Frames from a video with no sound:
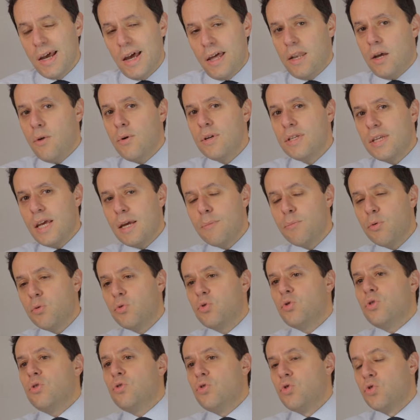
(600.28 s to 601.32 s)
and now he's able
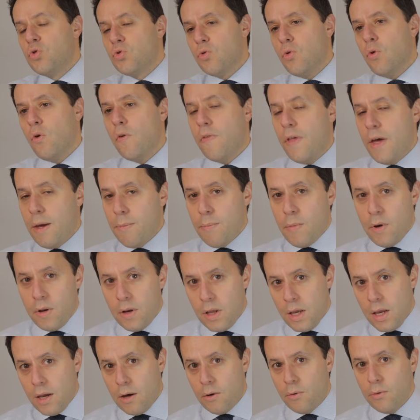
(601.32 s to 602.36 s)
to draw that
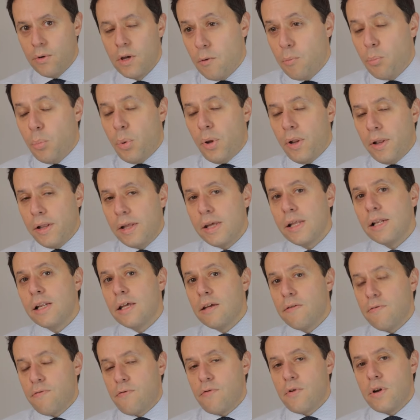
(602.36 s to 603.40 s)
money out
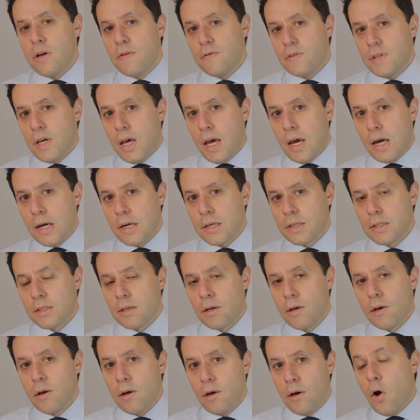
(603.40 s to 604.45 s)
completely free of tax
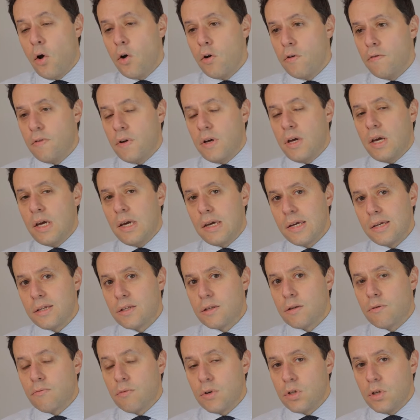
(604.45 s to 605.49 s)
over
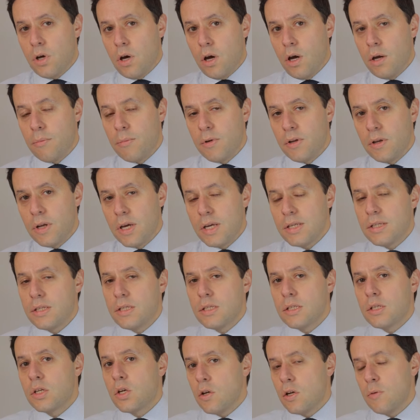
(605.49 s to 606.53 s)
his retirement. This
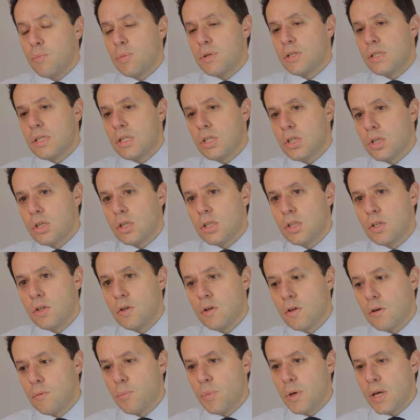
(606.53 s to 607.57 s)
is as good a position as you
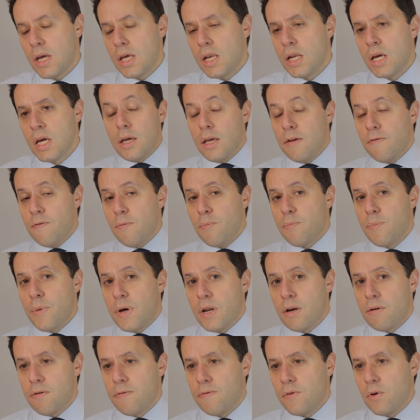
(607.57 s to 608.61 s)
can be in, even
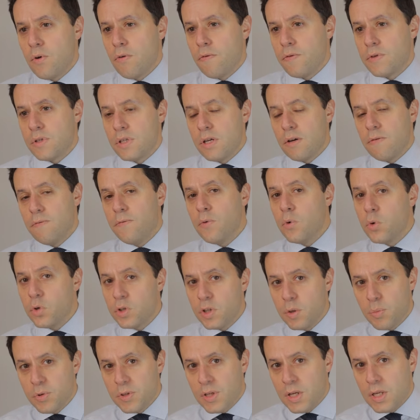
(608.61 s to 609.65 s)
better if you're obviously a
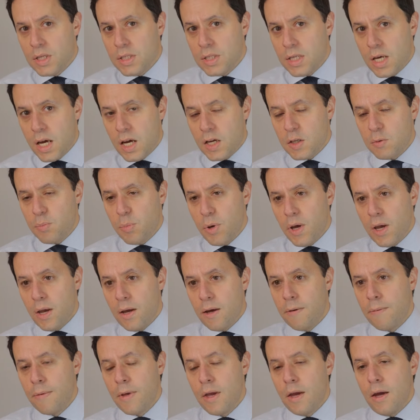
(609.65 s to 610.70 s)
40%
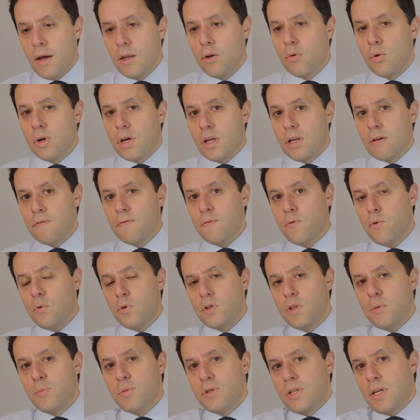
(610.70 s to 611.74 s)
taxpayer and you're getting
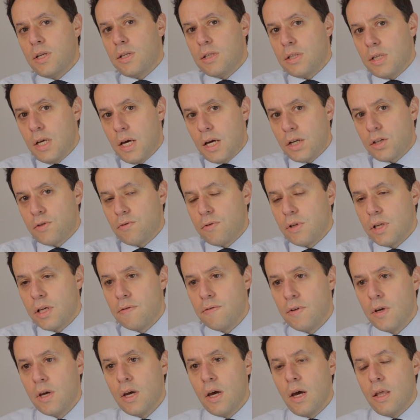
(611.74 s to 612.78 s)
40% tax
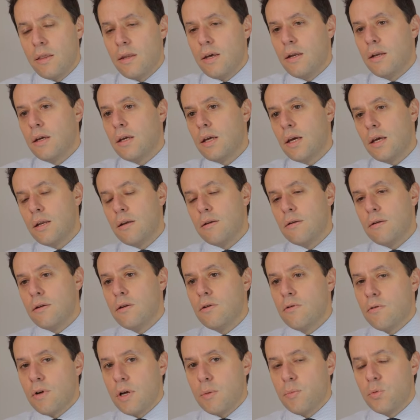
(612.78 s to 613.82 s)
relief, and then again,
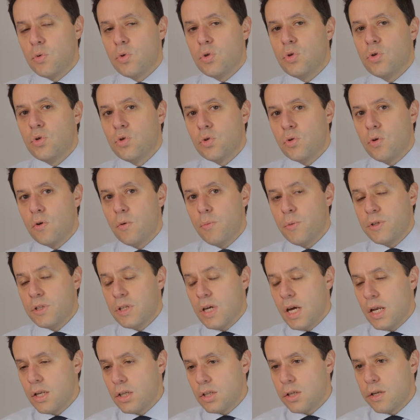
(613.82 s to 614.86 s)
you're able to draw
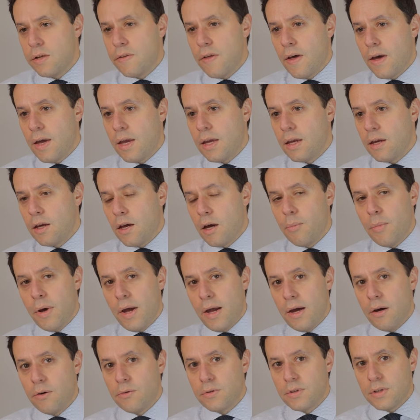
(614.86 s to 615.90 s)
potentially that income
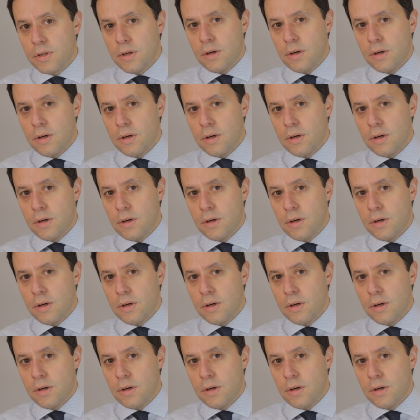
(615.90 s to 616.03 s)
out